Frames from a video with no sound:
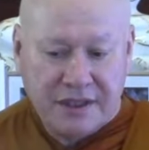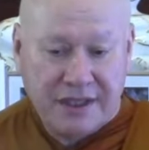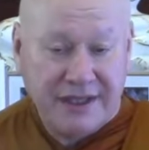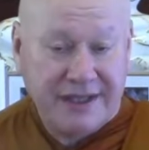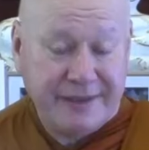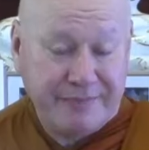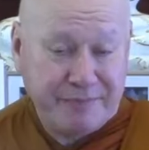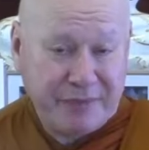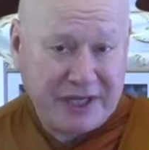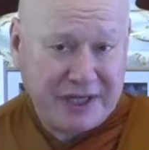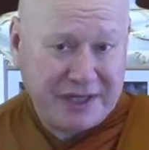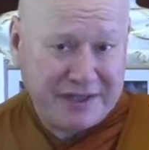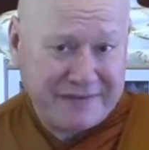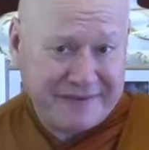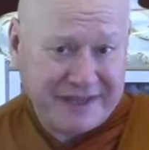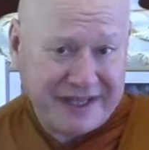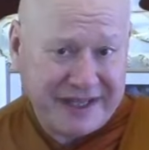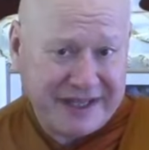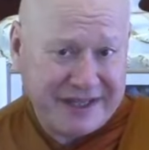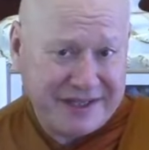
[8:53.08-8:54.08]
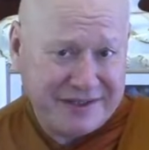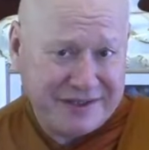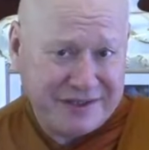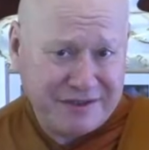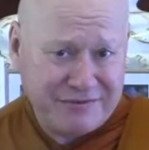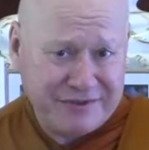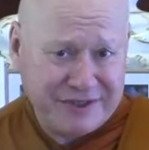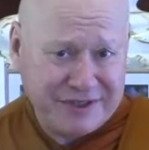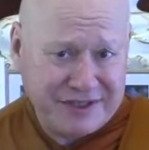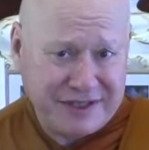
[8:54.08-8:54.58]
And part of that is
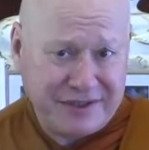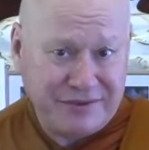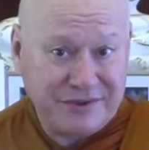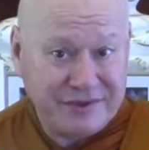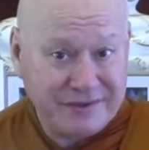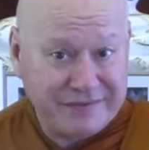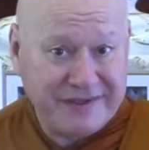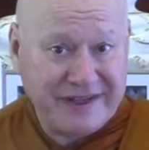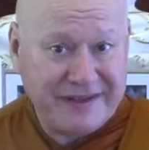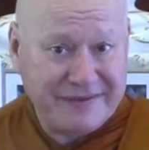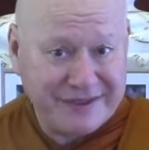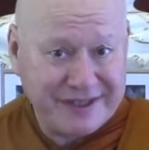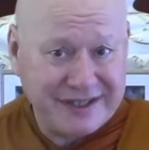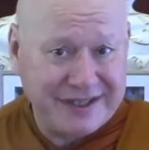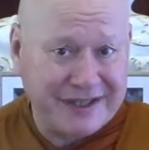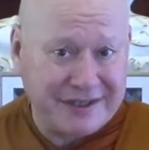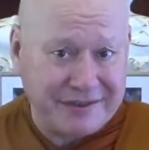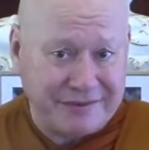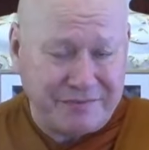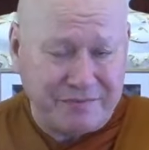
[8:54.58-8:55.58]
the result of having